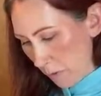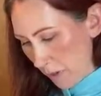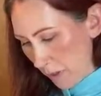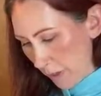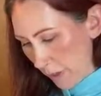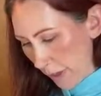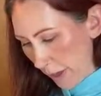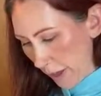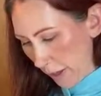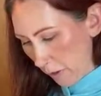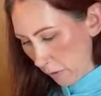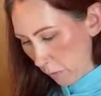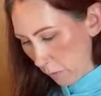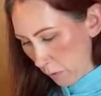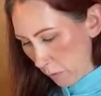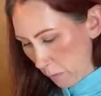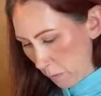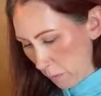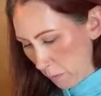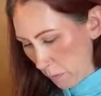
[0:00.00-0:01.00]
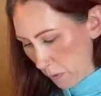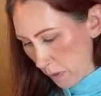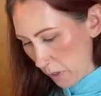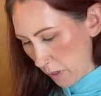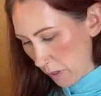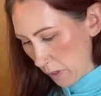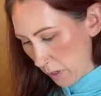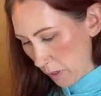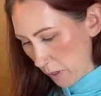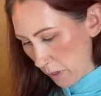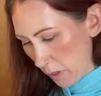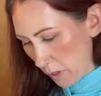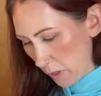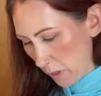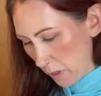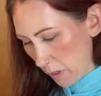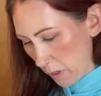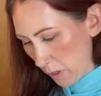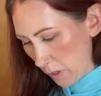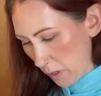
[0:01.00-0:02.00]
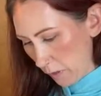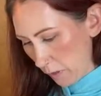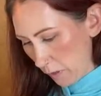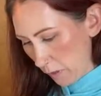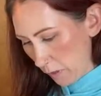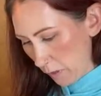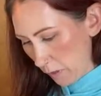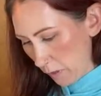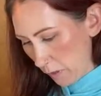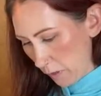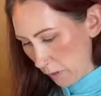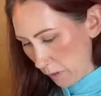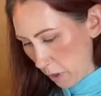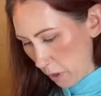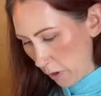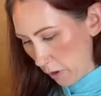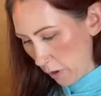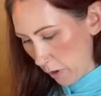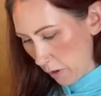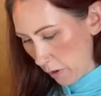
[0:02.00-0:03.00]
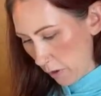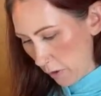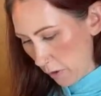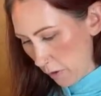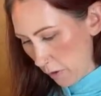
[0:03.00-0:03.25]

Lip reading: Maybe that would be a nice little touch, huh?